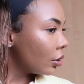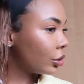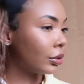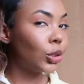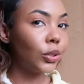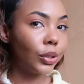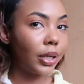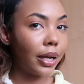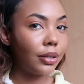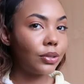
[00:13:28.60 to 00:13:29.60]

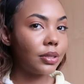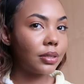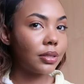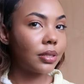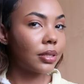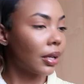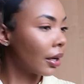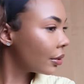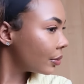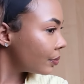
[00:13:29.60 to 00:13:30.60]
Should I do this?
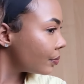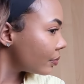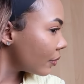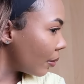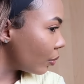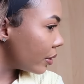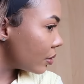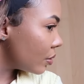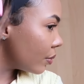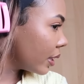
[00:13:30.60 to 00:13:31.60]
I'm
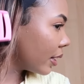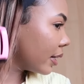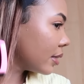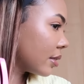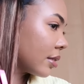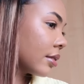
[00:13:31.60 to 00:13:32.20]
going to do it, guys.